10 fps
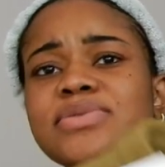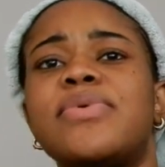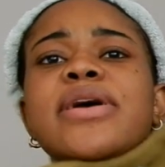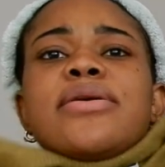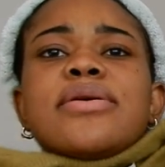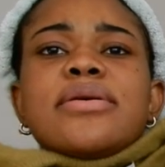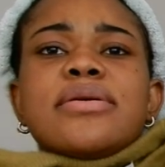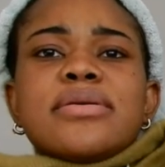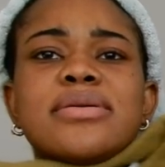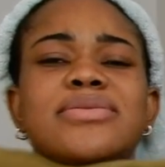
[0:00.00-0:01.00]
sweater.
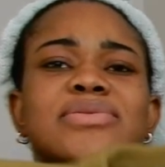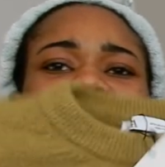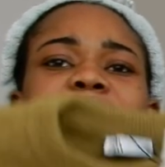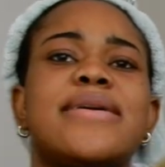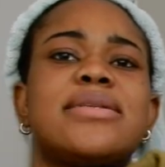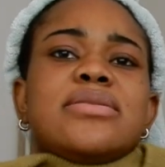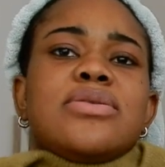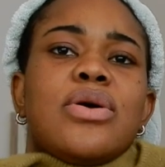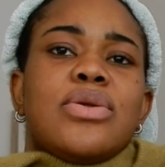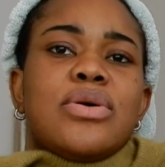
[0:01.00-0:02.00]
Do I like this
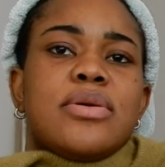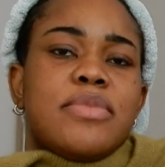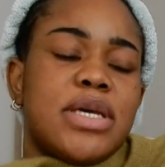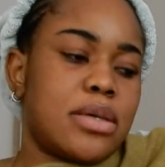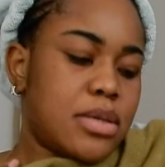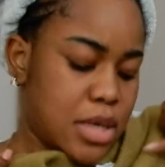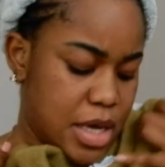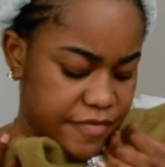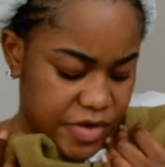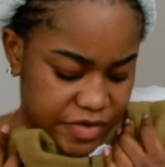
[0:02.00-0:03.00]
color on me?
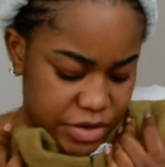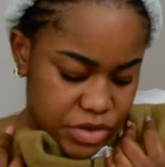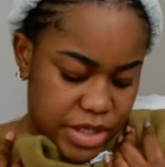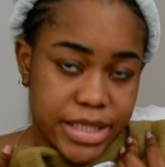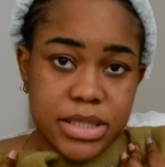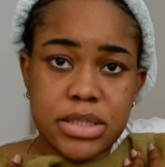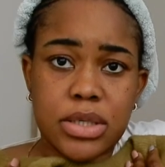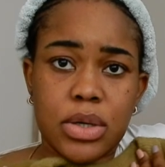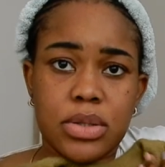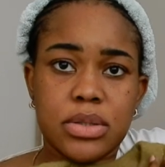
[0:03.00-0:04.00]
I've never tried this
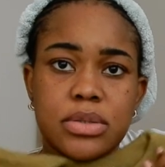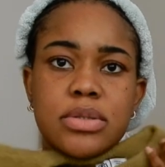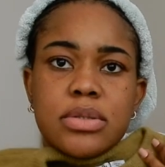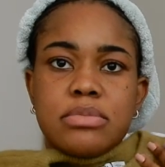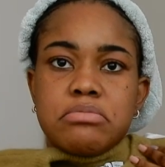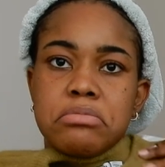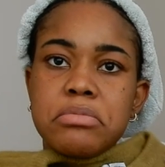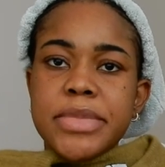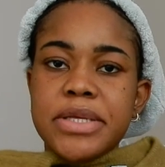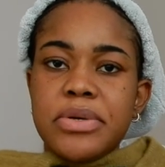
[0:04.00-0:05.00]
color.
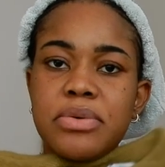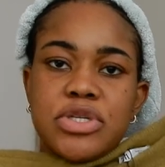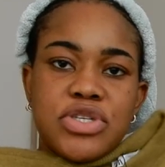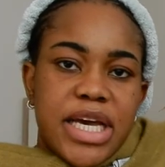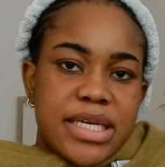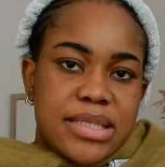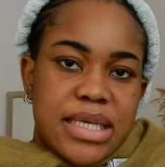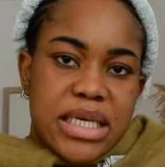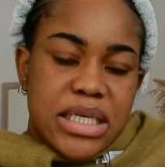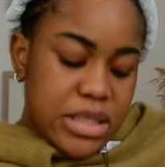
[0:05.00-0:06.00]
No, what do you guys
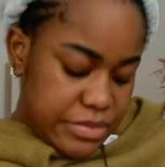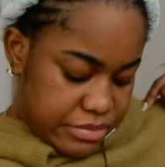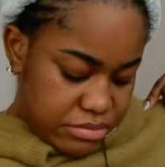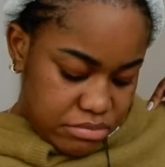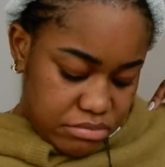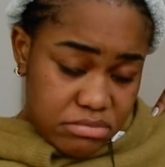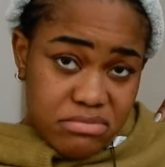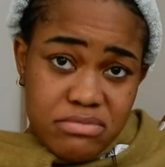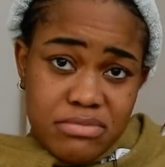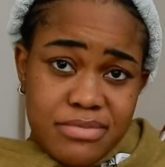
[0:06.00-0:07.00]
think?
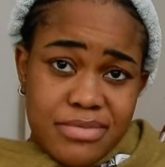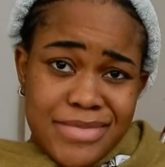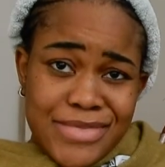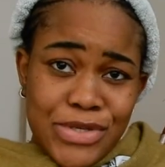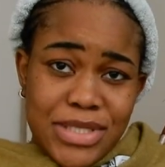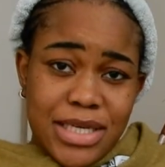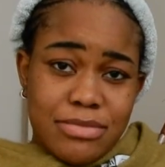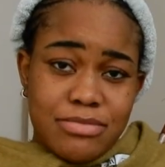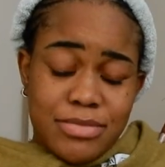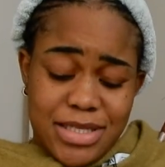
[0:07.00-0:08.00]
Does
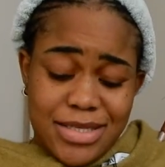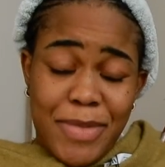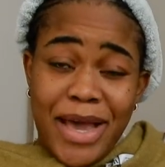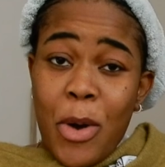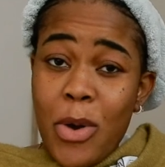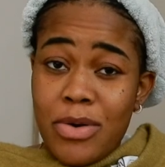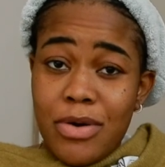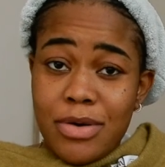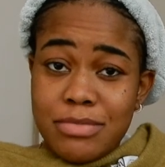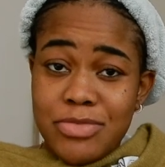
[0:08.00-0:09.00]
it, is this my
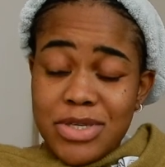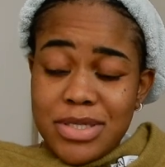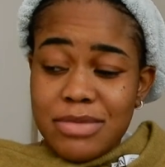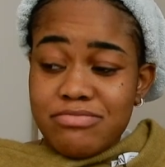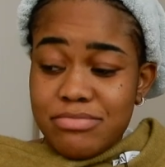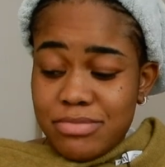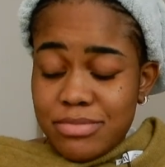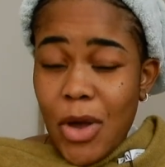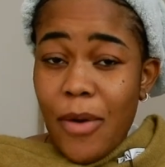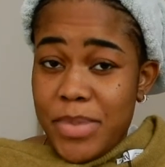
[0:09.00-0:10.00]
color? Does it
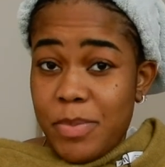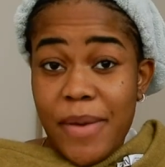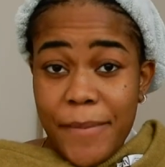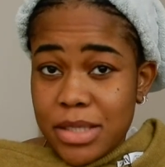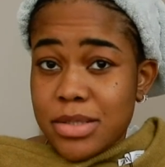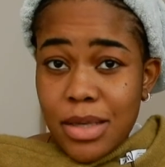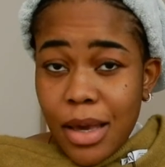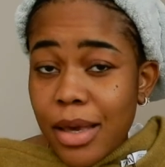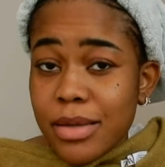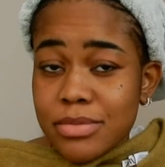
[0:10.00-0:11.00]
complement my
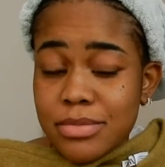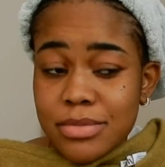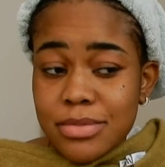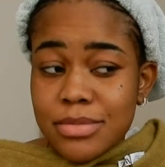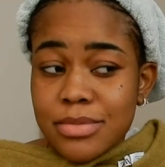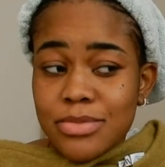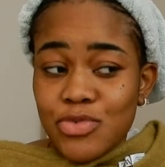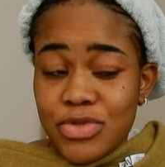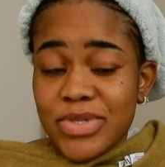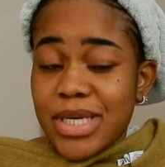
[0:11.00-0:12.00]
skin?
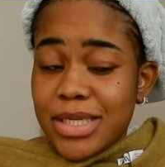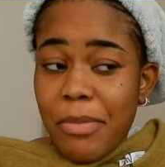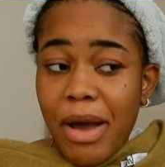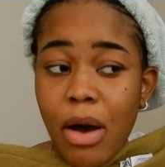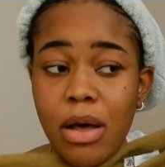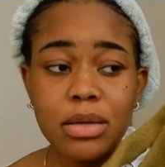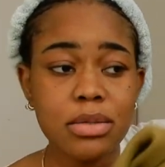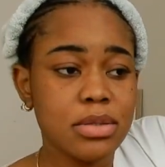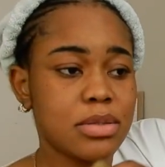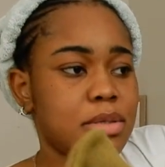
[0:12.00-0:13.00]
Would you say it's the color?